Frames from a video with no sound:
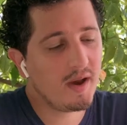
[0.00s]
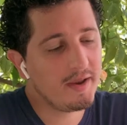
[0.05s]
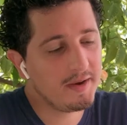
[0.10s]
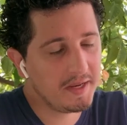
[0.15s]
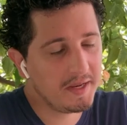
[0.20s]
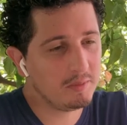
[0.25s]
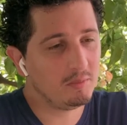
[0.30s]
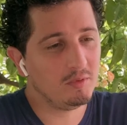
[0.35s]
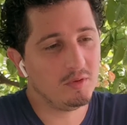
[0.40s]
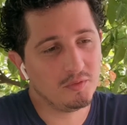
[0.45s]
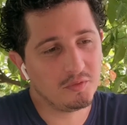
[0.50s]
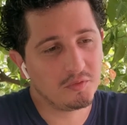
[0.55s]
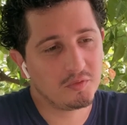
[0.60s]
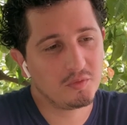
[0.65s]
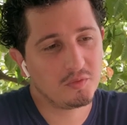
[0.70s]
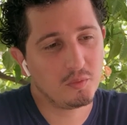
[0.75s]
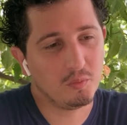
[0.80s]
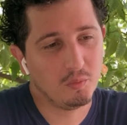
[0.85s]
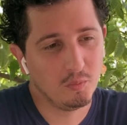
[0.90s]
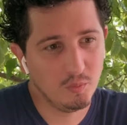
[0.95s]
enables,
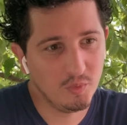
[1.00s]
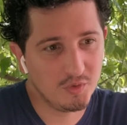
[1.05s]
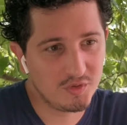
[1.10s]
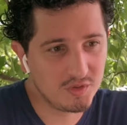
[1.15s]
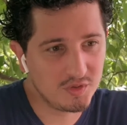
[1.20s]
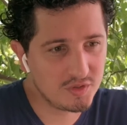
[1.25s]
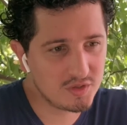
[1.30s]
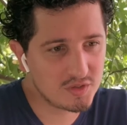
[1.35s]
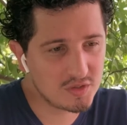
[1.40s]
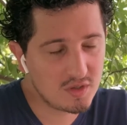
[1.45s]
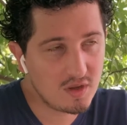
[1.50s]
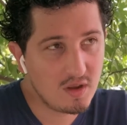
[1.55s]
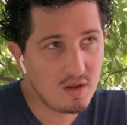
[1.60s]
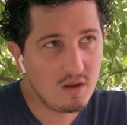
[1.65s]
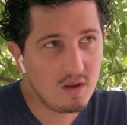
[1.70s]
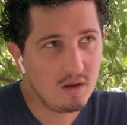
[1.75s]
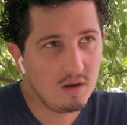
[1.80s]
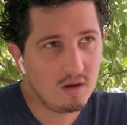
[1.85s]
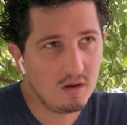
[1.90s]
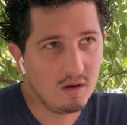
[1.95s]
which is
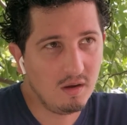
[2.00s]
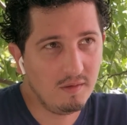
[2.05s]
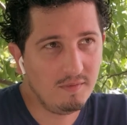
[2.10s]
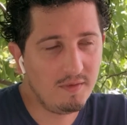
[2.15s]
a